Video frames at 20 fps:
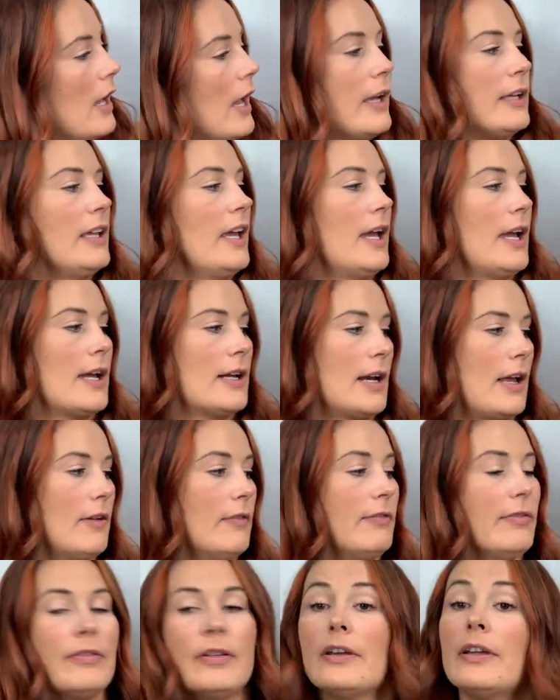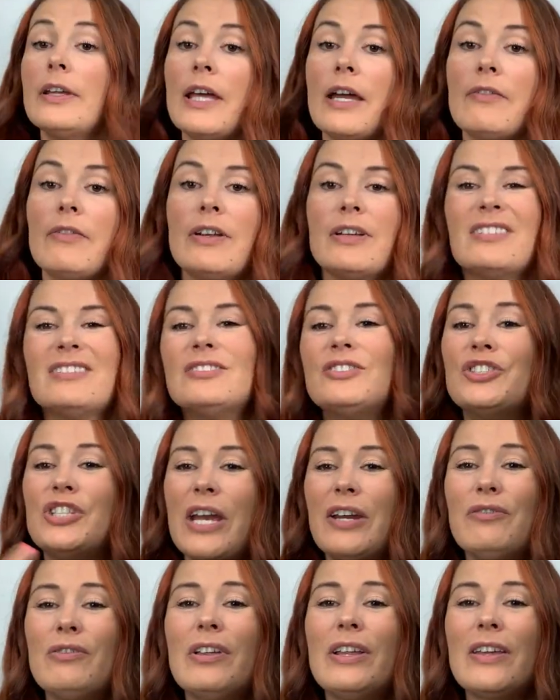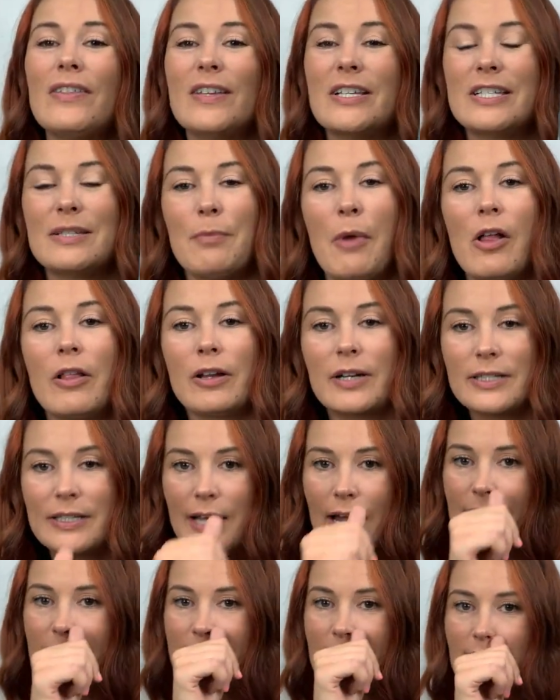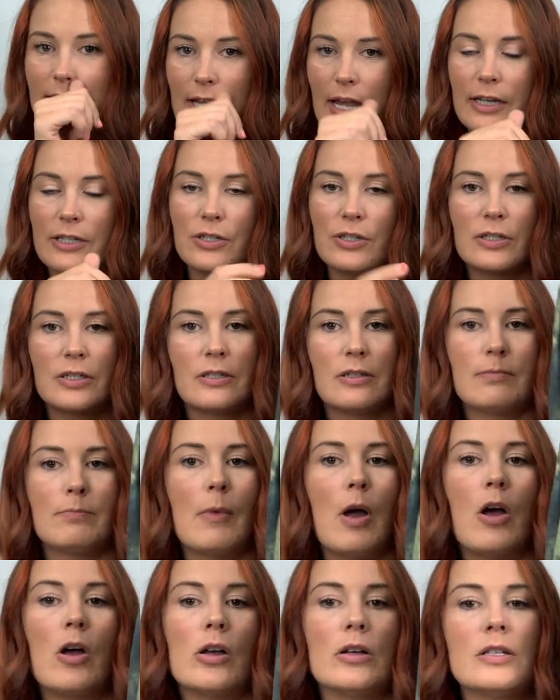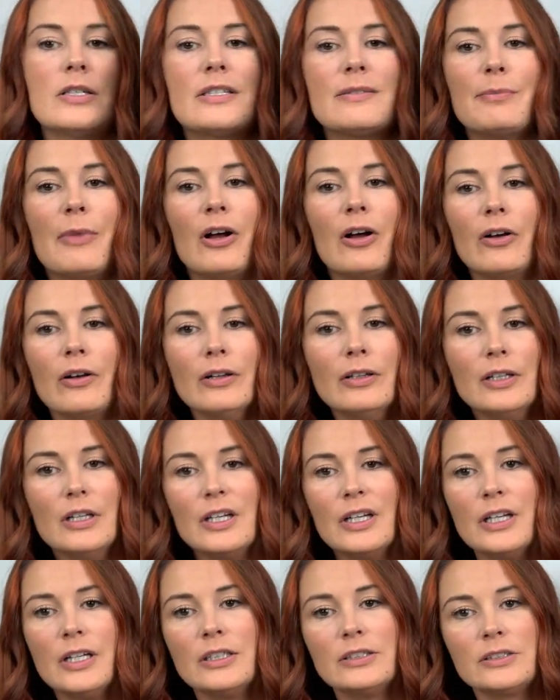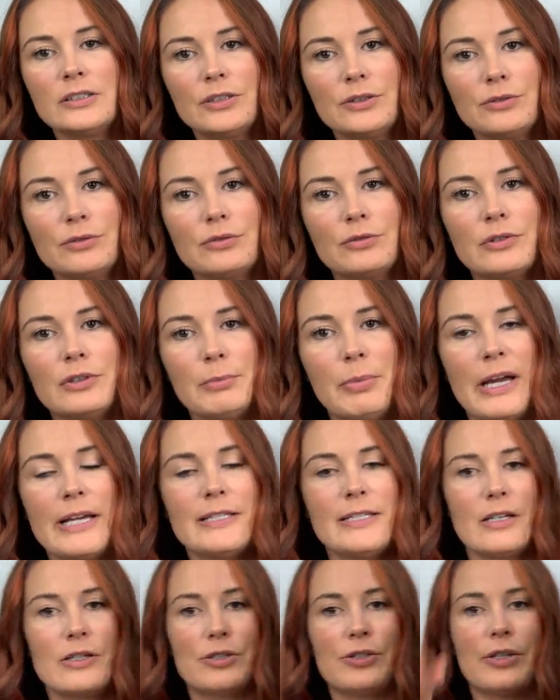Again, I've given generally the smaller sizes, extra small, small, to the buy sell